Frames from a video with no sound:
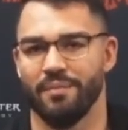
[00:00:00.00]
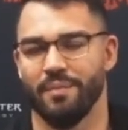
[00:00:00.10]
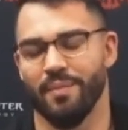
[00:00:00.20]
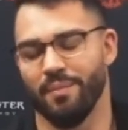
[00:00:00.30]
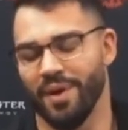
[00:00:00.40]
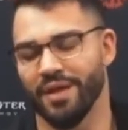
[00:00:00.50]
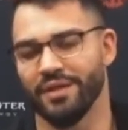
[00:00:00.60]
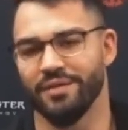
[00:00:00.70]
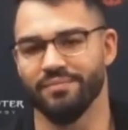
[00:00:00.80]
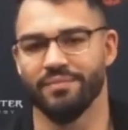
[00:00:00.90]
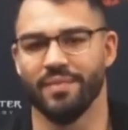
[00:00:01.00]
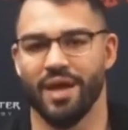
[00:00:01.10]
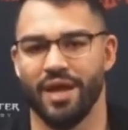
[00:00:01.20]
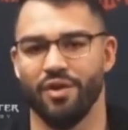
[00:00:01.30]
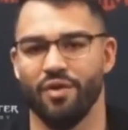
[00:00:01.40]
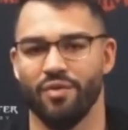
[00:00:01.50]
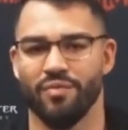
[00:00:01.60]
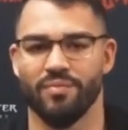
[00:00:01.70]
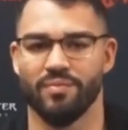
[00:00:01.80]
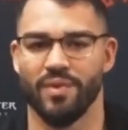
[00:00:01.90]
But I know
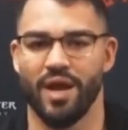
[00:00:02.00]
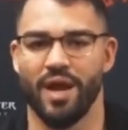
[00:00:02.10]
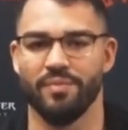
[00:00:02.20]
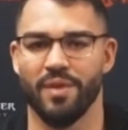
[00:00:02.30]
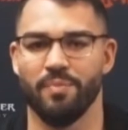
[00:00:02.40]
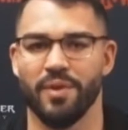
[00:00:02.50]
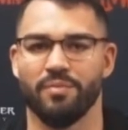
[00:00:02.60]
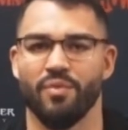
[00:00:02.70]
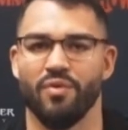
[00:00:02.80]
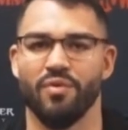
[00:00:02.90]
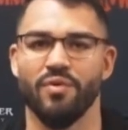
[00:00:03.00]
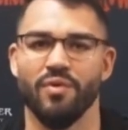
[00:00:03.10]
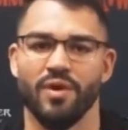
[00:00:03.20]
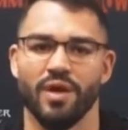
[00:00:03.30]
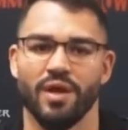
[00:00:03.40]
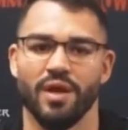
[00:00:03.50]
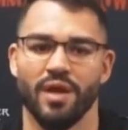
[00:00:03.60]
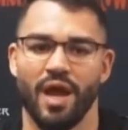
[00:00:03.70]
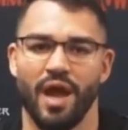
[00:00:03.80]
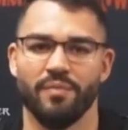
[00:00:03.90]
I'm the pit bull,
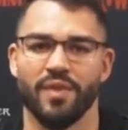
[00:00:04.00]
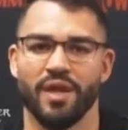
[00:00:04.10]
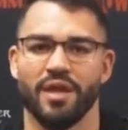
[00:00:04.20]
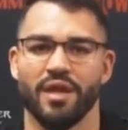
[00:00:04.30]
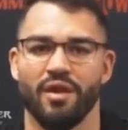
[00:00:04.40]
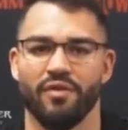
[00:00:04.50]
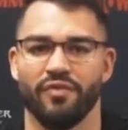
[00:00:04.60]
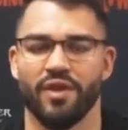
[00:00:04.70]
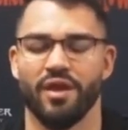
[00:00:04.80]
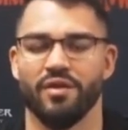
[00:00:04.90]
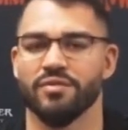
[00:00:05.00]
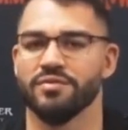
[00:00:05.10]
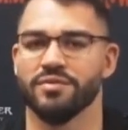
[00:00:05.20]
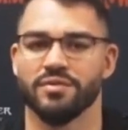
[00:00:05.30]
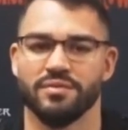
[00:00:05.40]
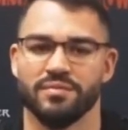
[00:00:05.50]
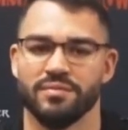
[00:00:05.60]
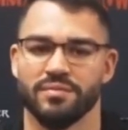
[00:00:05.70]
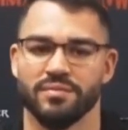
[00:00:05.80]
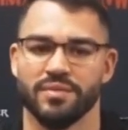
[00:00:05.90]
I'm the king of chaos,
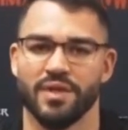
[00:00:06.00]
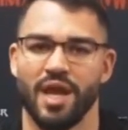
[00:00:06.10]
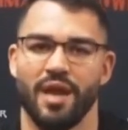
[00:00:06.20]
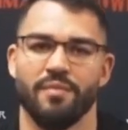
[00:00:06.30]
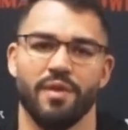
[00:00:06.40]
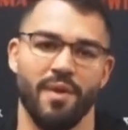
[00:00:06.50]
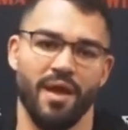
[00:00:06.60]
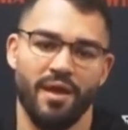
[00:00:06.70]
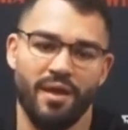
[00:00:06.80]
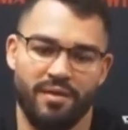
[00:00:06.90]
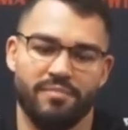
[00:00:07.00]
I'm the man.